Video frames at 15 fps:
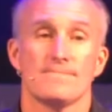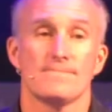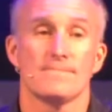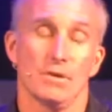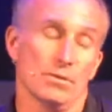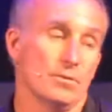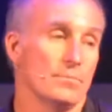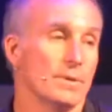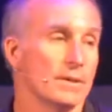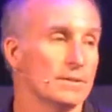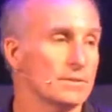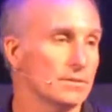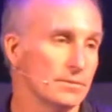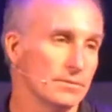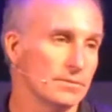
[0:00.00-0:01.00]
You know who makes
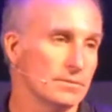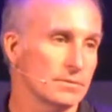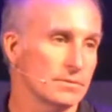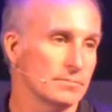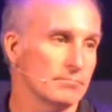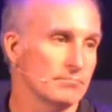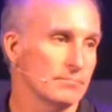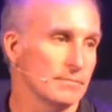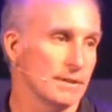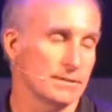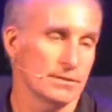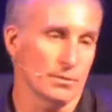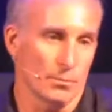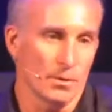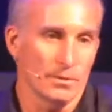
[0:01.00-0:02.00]
the news? It's
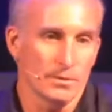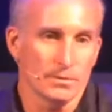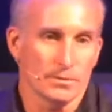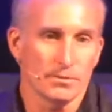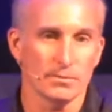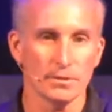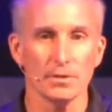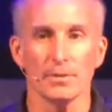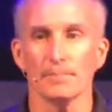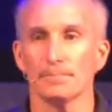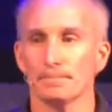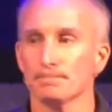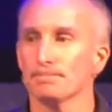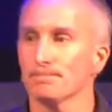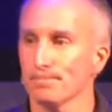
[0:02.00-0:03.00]
the one that screws up,
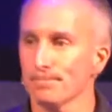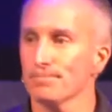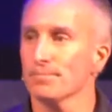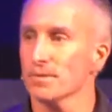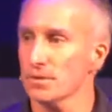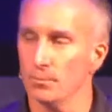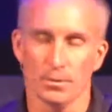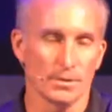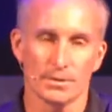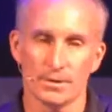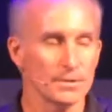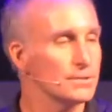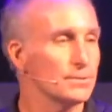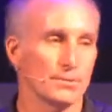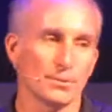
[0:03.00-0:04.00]
it's the one that
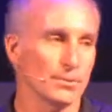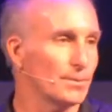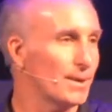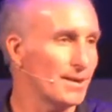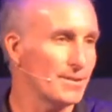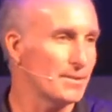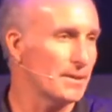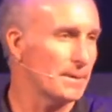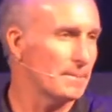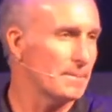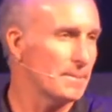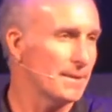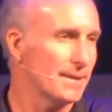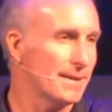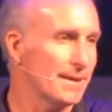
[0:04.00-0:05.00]
doesn't do the right thing.
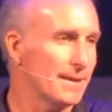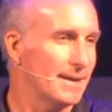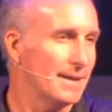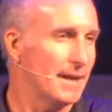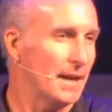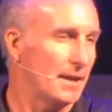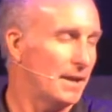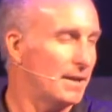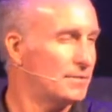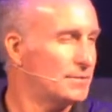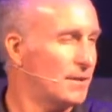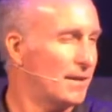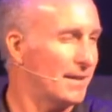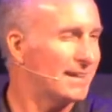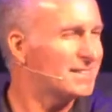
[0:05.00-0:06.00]
And, and,
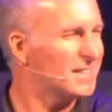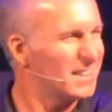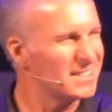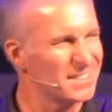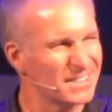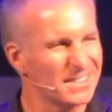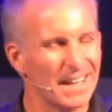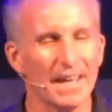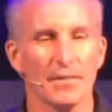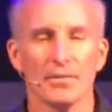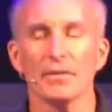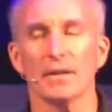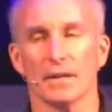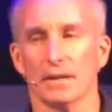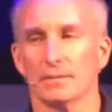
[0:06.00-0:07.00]
and that's, that's a sad
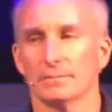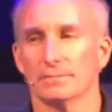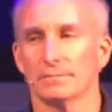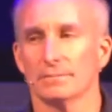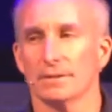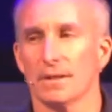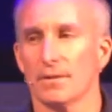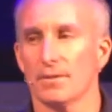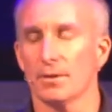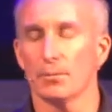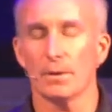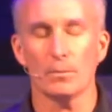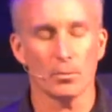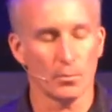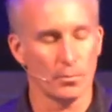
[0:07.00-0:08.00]
thing, okay, that we
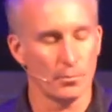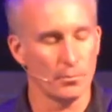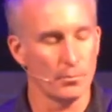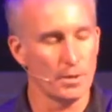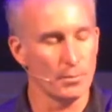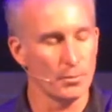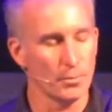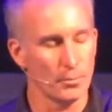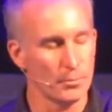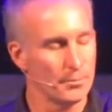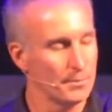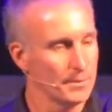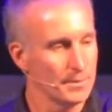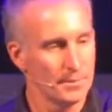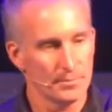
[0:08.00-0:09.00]
will, we will
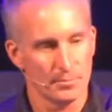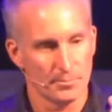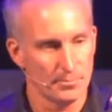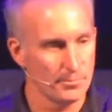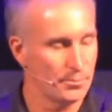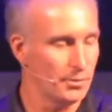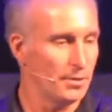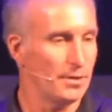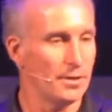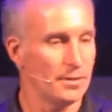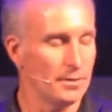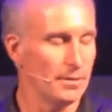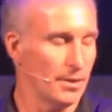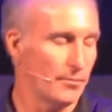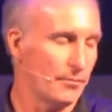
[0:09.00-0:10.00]
put on
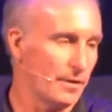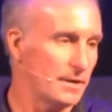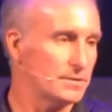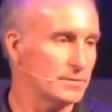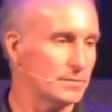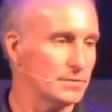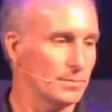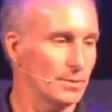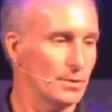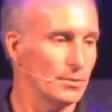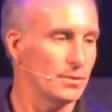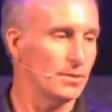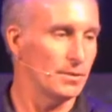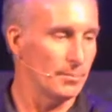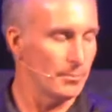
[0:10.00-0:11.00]
the face of somebody who
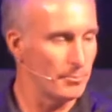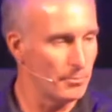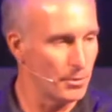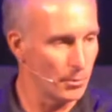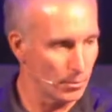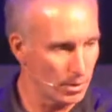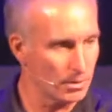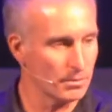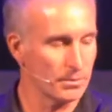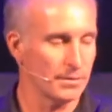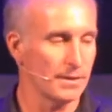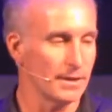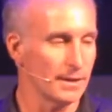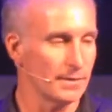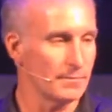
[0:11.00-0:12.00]
did the, the wrong
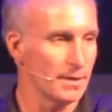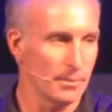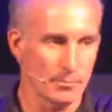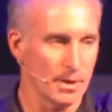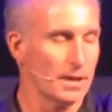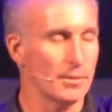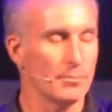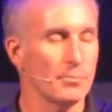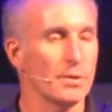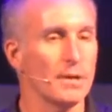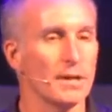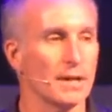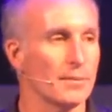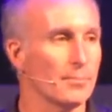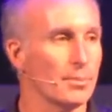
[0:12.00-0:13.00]
thing and make it
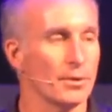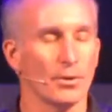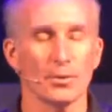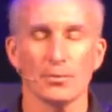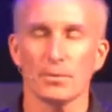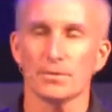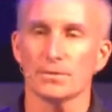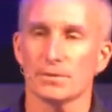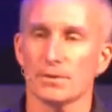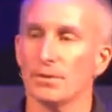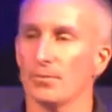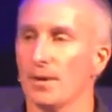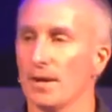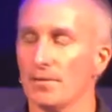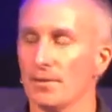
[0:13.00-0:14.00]
big, but all the ones that did the
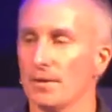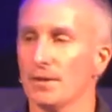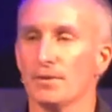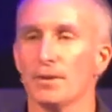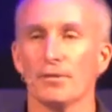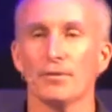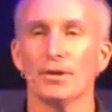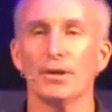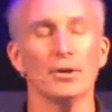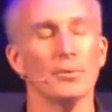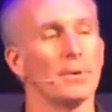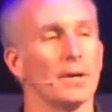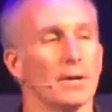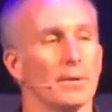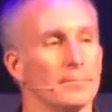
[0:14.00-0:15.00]
right thing, you never hear
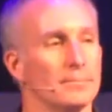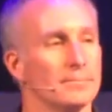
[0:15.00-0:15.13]
about them.